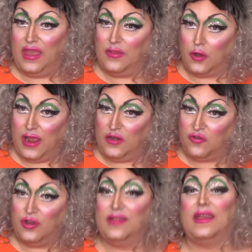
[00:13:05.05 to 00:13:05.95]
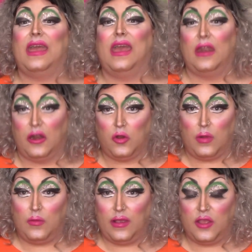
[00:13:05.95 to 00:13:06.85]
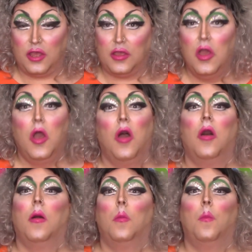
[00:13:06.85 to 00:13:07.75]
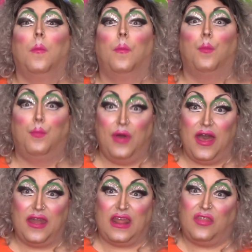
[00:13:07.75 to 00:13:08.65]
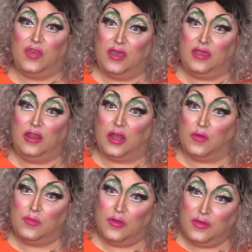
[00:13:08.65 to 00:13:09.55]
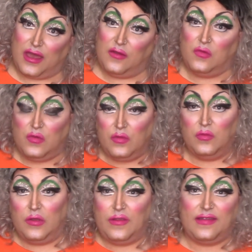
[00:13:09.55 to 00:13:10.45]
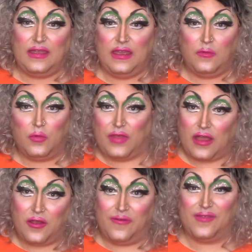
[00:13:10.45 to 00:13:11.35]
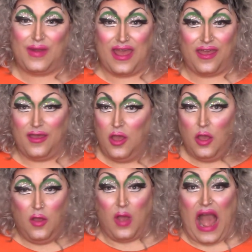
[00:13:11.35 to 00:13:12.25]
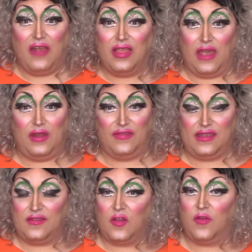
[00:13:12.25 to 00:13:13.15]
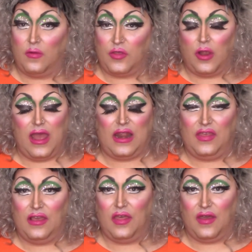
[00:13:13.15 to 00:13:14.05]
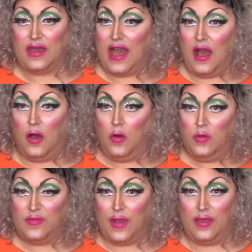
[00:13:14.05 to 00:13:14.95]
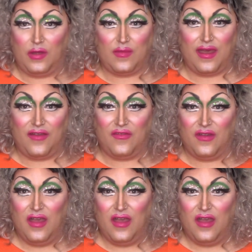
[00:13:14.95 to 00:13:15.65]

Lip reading: in her entrance and on her runway look. But I think, okay, we will see where that goes. But I like what I've seen so far with her, and I think the cow was probably one of my